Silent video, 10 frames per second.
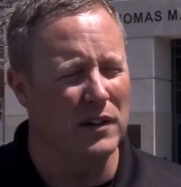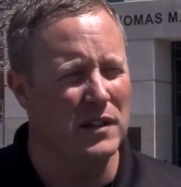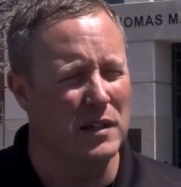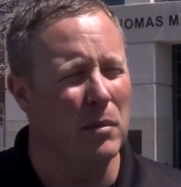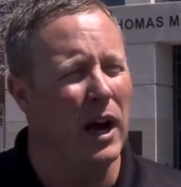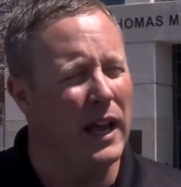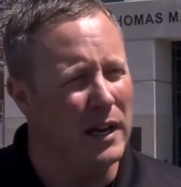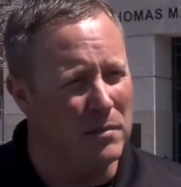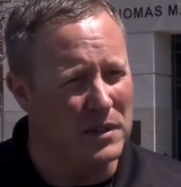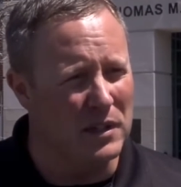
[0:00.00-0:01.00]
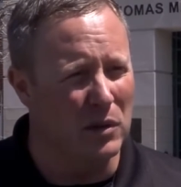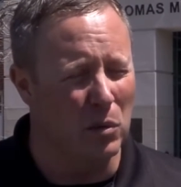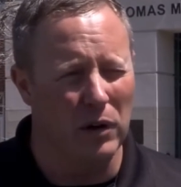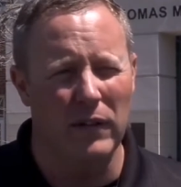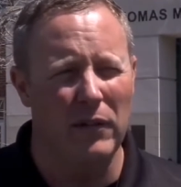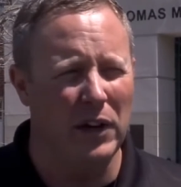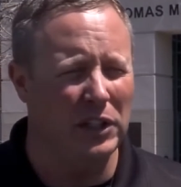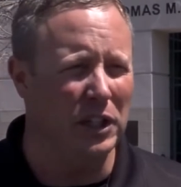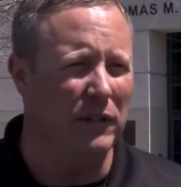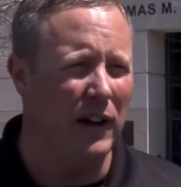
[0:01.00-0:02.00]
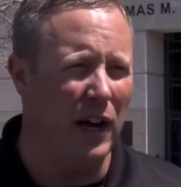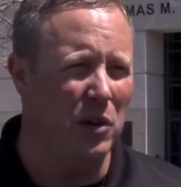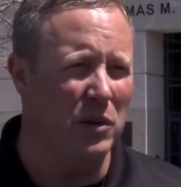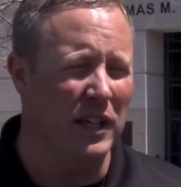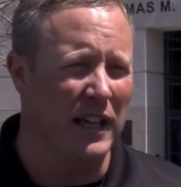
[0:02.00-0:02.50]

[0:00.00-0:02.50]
some items that were of evidentiary value in the